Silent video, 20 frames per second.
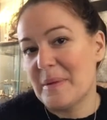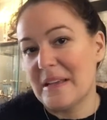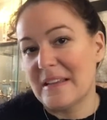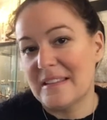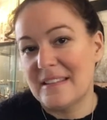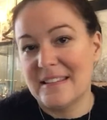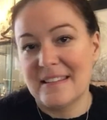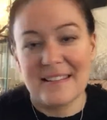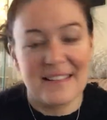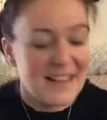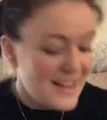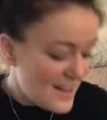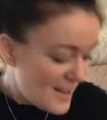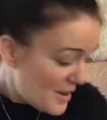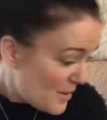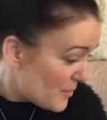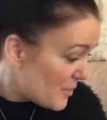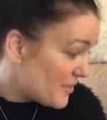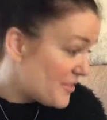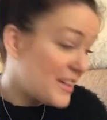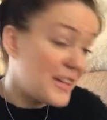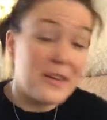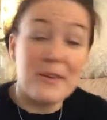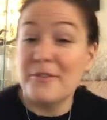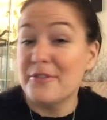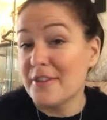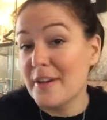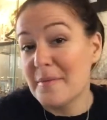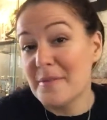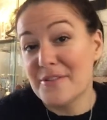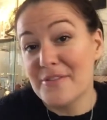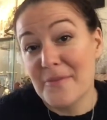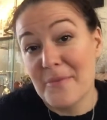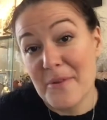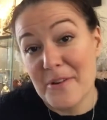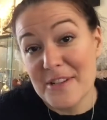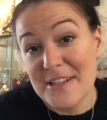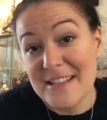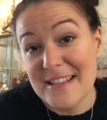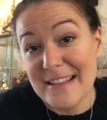Beasts. Well, thank you so much for
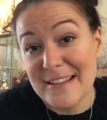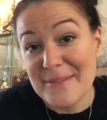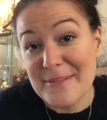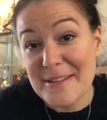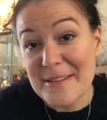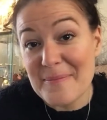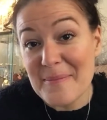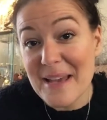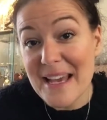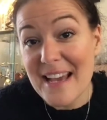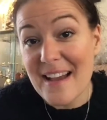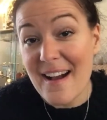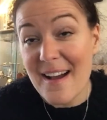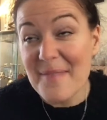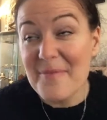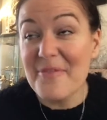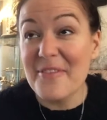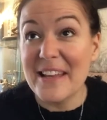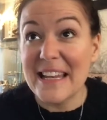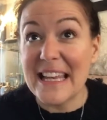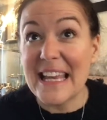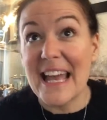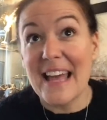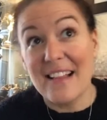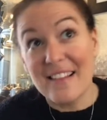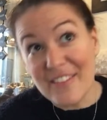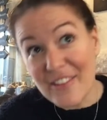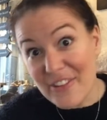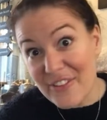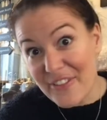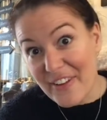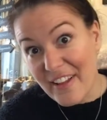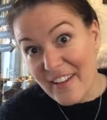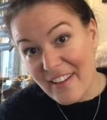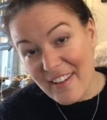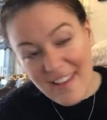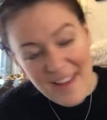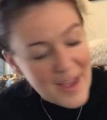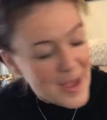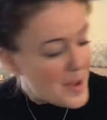watching this with me. I'm feeling ill
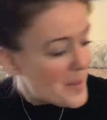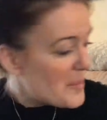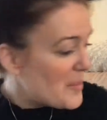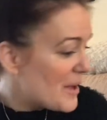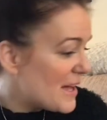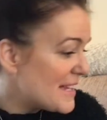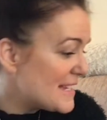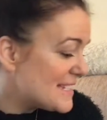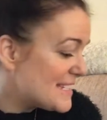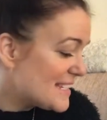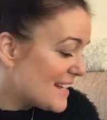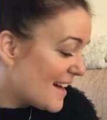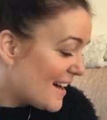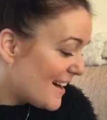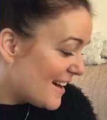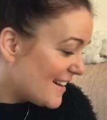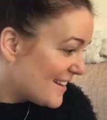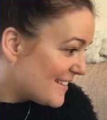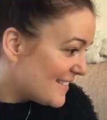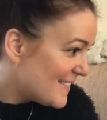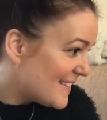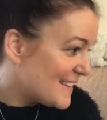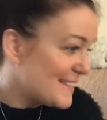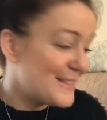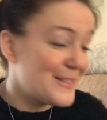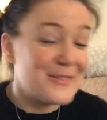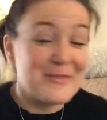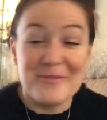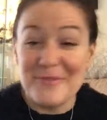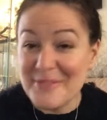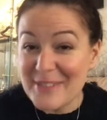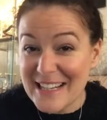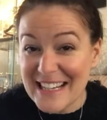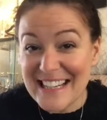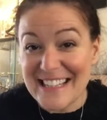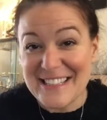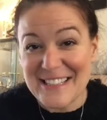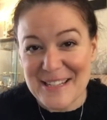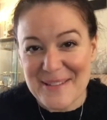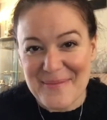still, but this has
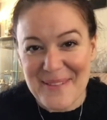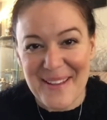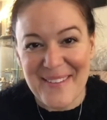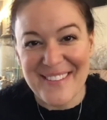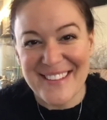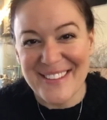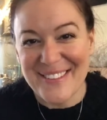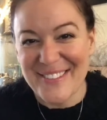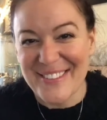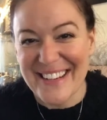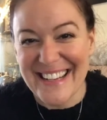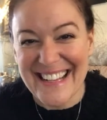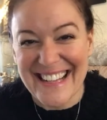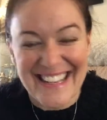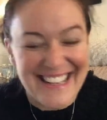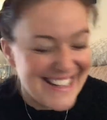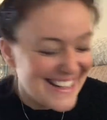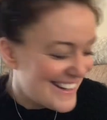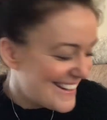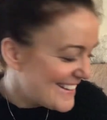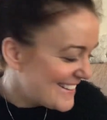really cheered me up this morning.